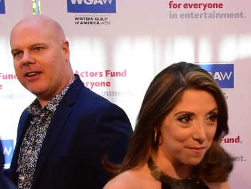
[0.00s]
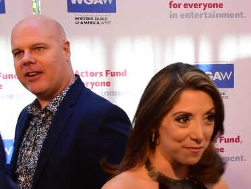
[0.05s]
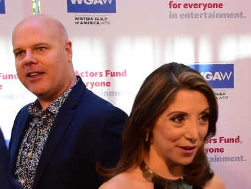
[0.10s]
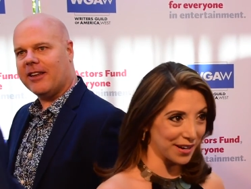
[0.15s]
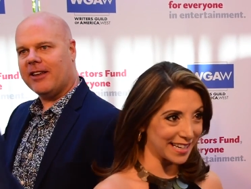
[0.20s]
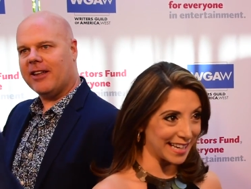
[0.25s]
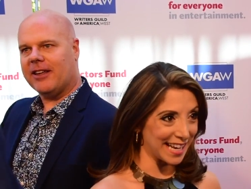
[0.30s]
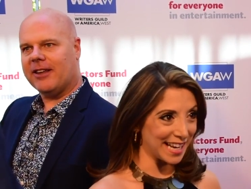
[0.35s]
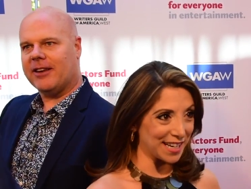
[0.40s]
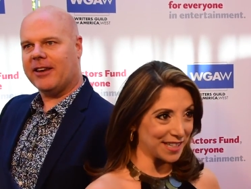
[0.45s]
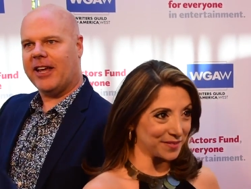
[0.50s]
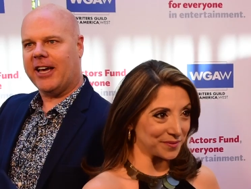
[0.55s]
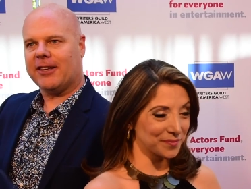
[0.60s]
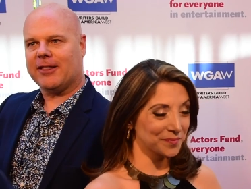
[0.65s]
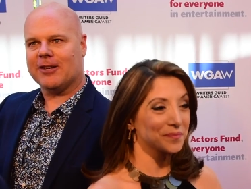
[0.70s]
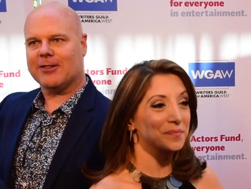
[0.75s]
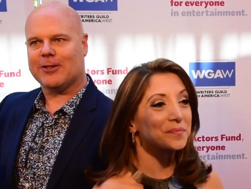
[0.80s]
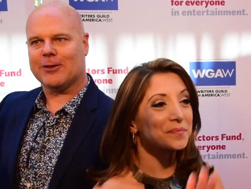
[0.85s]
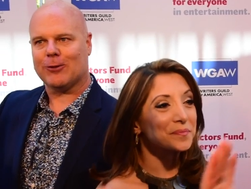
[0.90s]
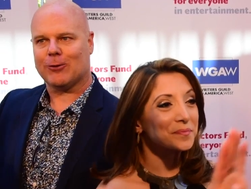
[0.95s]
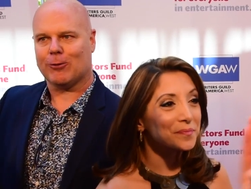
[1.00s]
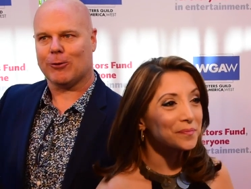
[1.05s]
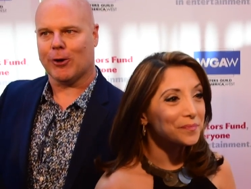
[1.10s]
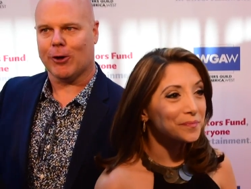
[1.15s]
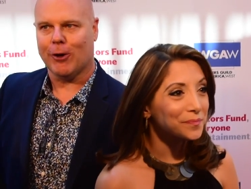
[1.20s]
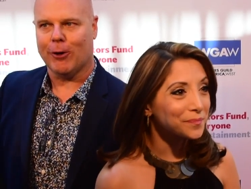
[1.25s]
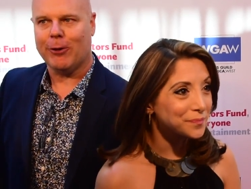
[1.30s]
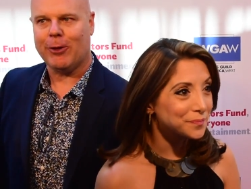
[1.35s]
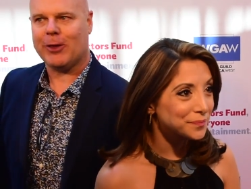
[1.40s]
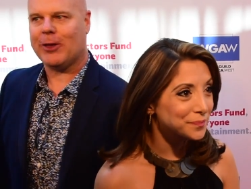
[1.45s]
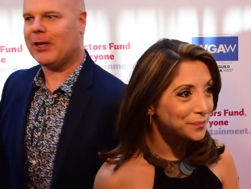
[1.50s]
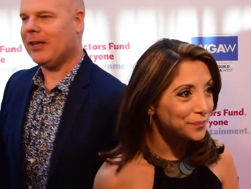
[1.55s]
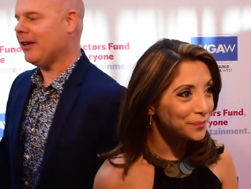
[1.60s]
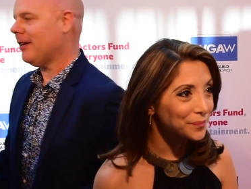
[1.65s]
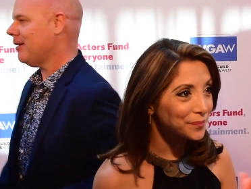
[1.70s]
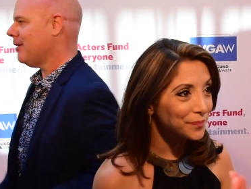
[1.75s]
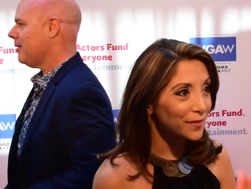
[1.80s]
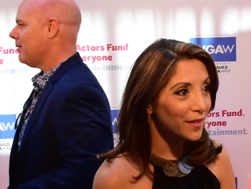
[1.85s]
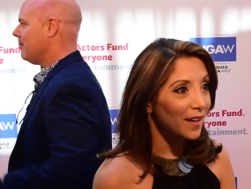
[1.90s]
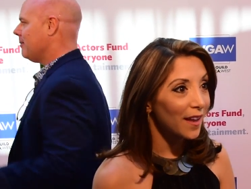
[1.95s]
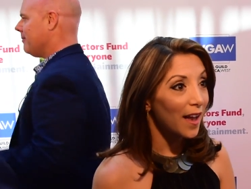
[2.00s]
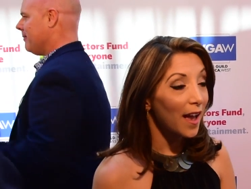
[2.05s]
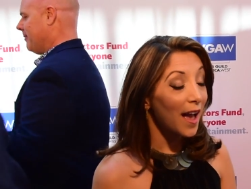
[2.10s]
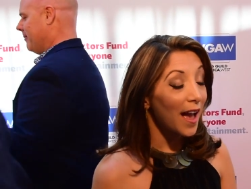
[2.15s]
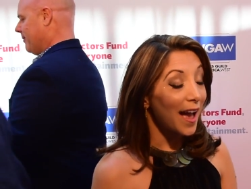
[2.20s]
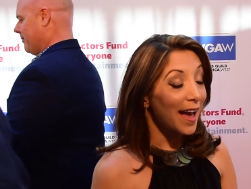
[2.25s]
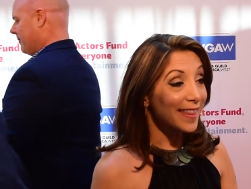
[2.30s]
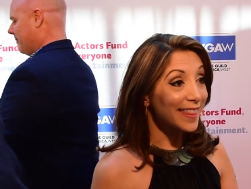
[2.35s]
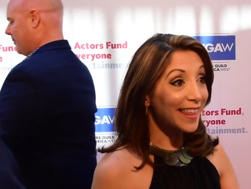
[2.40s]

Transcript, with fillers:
Speaker 1: I'm Brittany. I absolutely love your eye makeup, by the way.